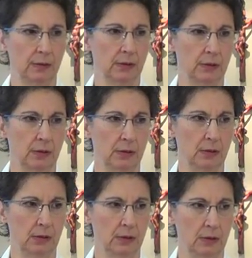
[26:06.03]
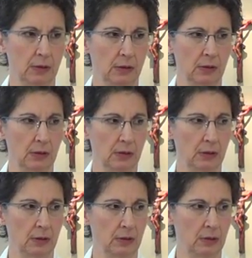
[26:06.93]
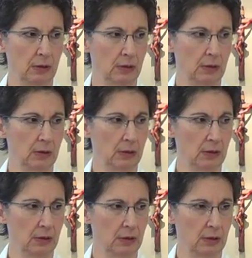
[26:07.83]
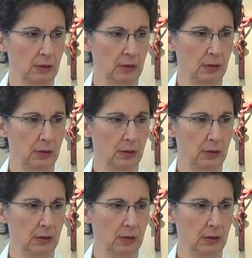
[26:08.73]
Nobody speaks.